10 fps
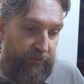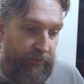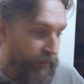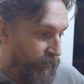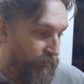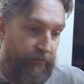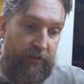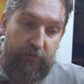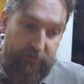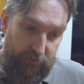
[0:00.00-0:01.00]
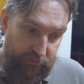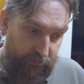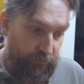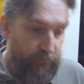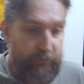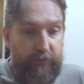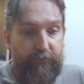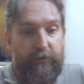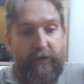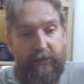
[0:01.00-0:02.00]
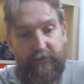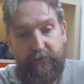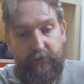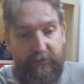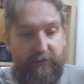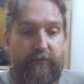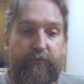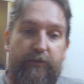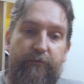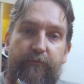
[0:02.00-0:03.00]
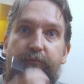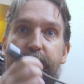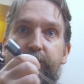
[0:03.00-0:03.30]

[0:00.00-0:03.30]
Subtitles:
then there is also solutions for that. There is this one,